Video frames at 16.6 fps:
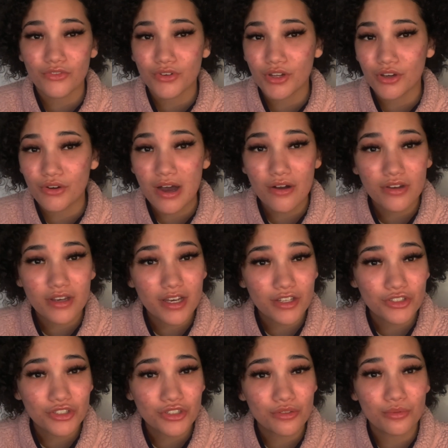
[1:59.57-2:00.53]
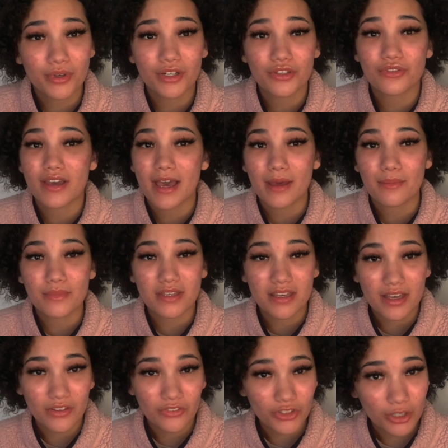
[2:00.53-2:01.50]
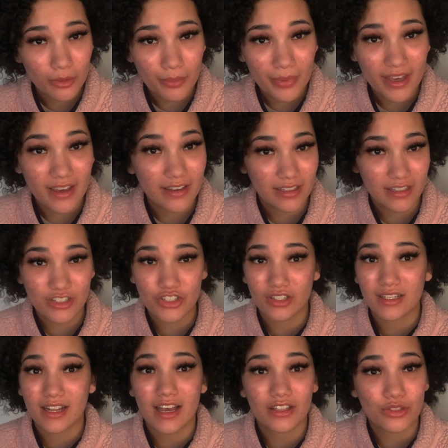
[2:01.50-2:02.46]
No, I'll cut you where you had me effed up at in July